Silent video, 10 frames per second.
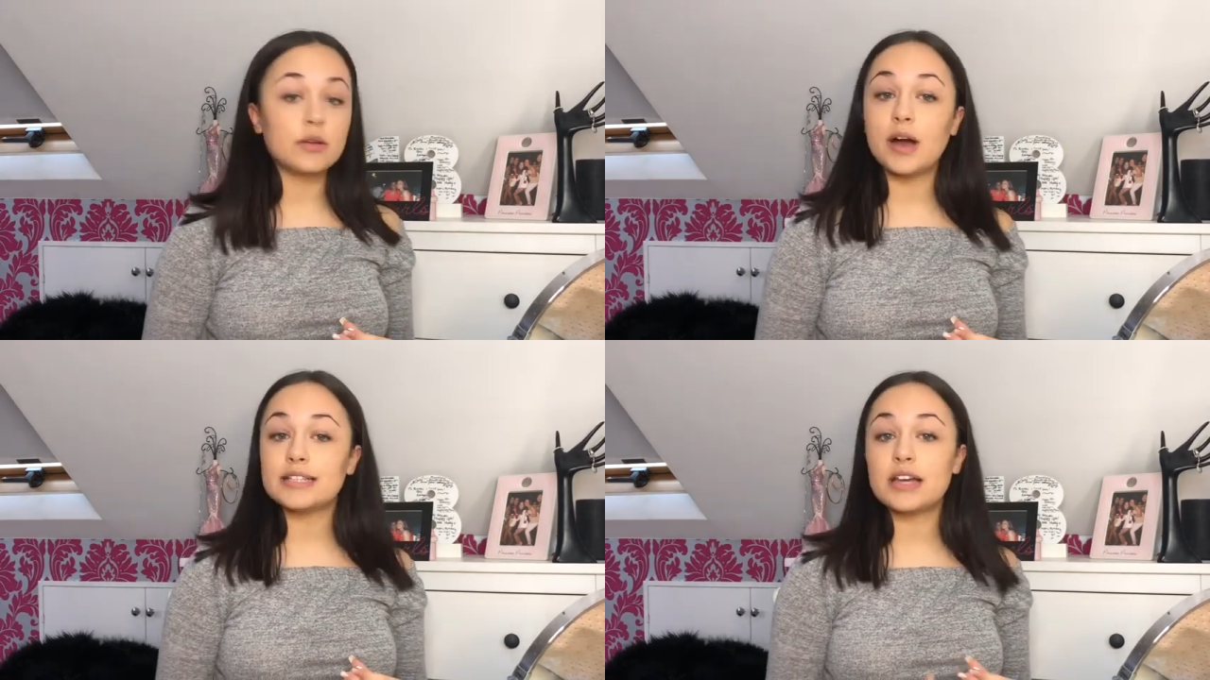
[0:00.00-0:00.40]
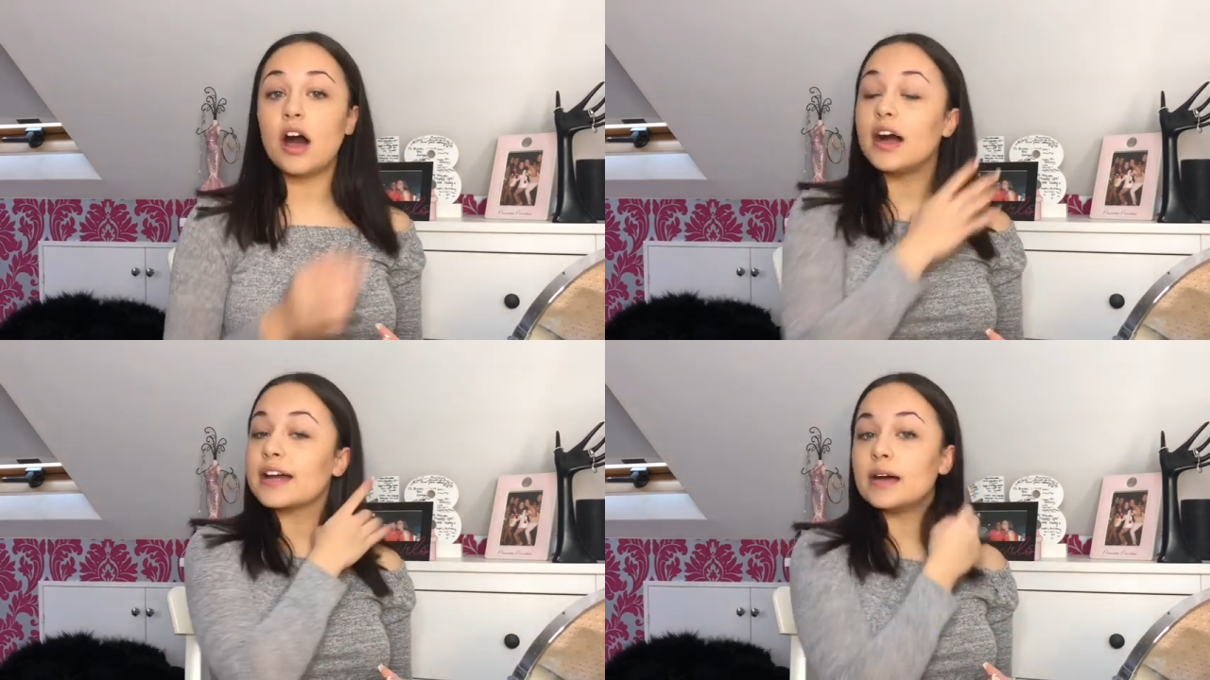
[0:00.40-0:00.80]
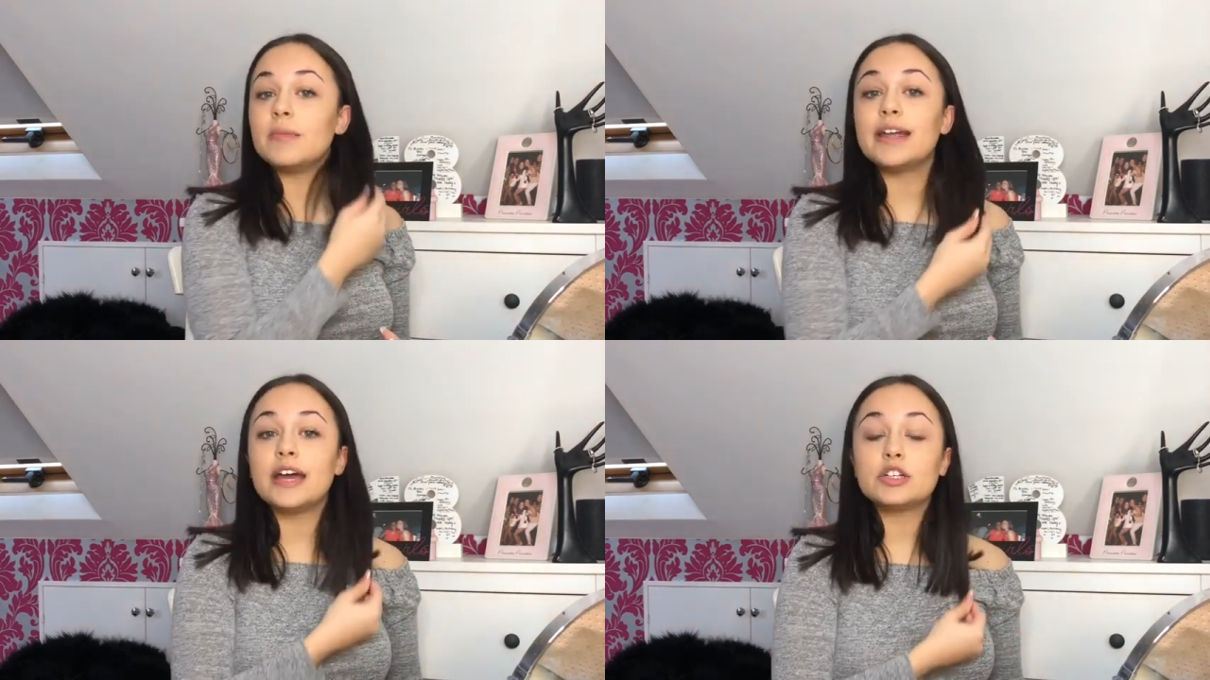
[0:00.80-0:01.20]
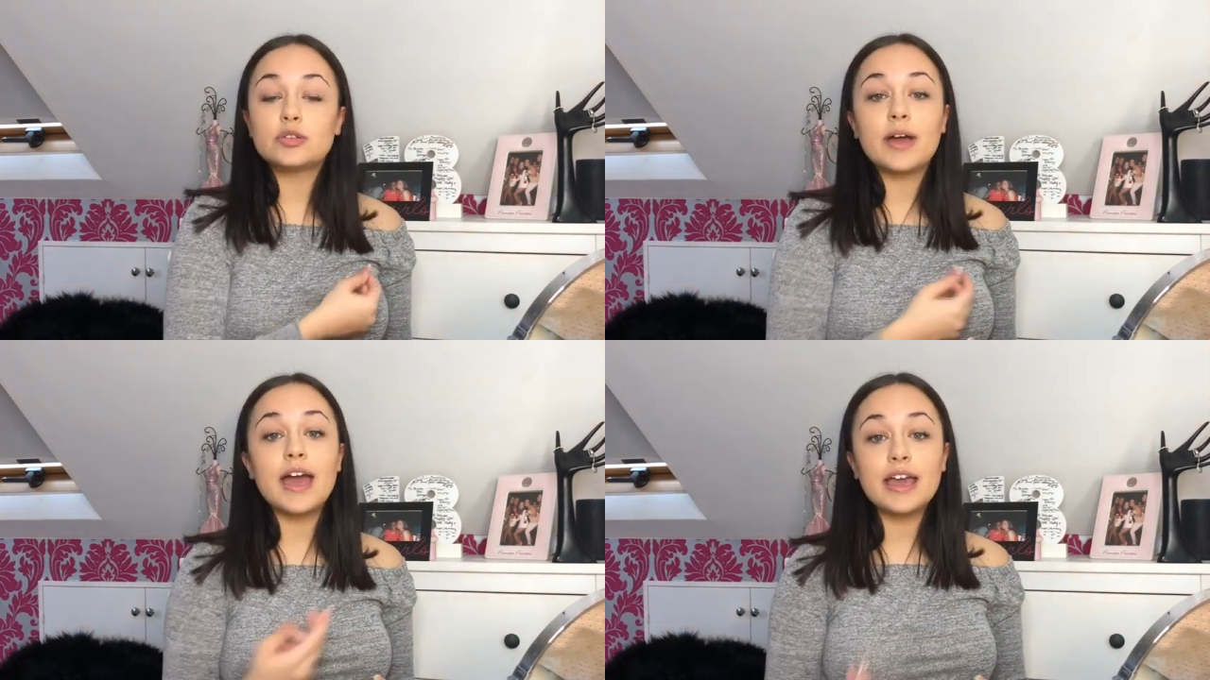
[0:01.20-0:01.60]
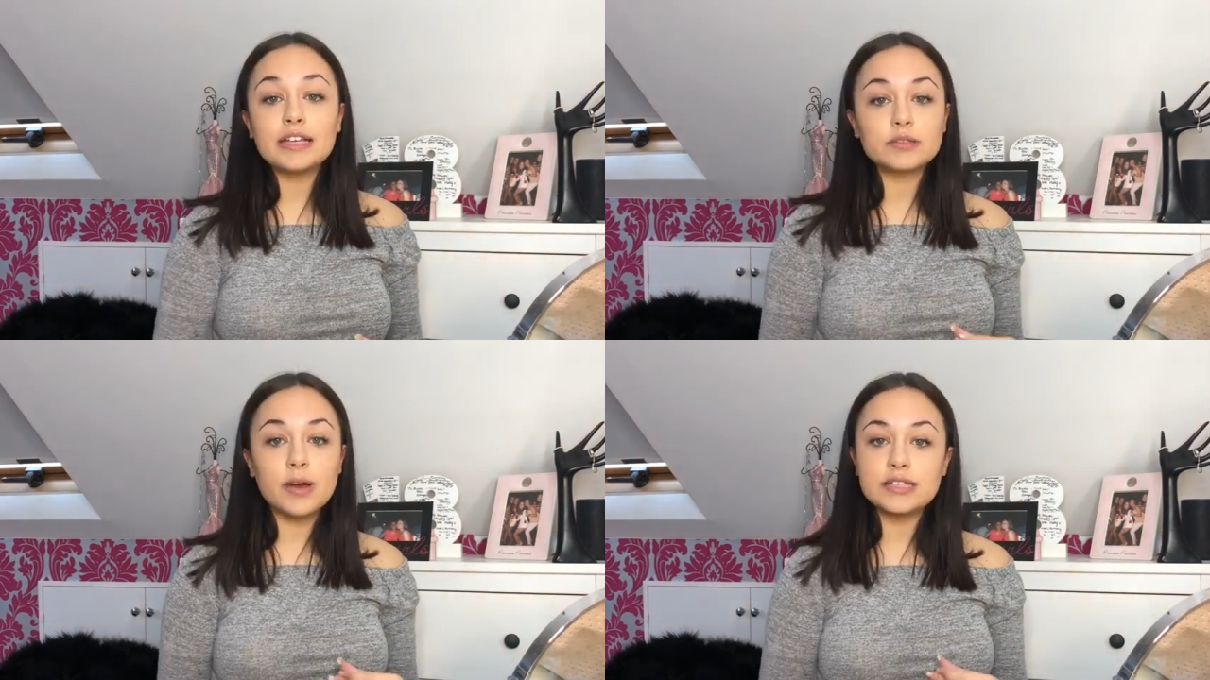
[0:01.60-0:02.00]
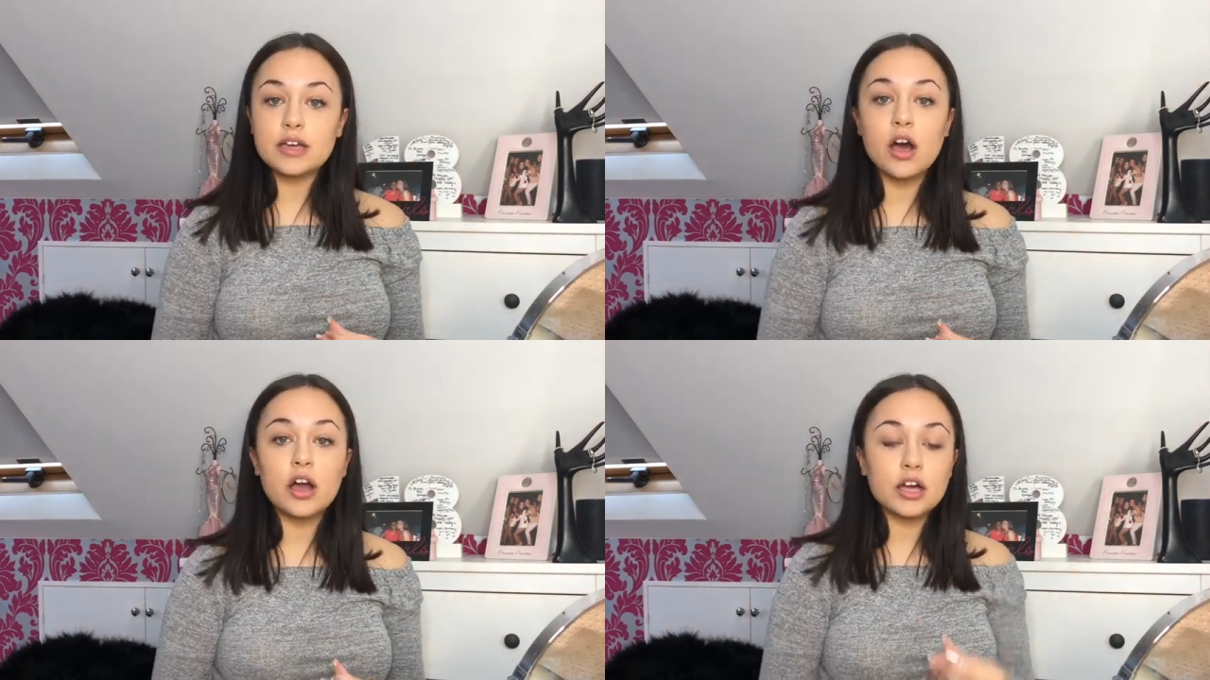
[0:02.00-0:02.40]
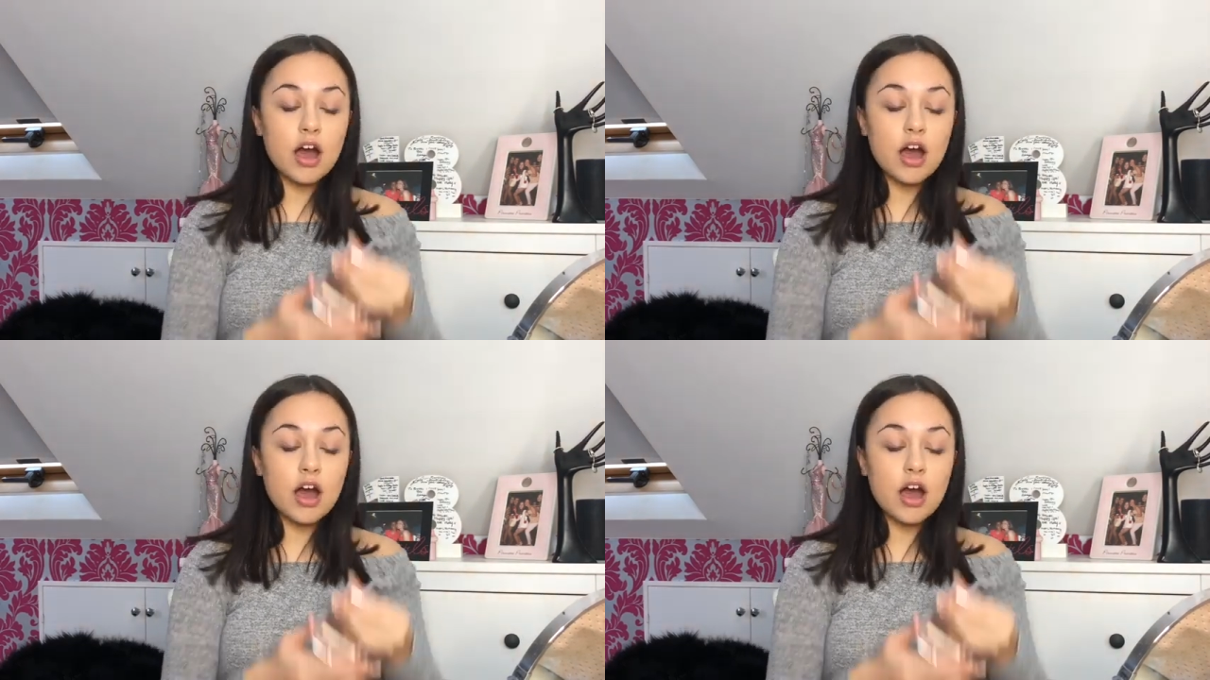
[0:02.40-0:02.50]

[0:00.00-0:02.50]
quite dark and my natural hair is quite dark,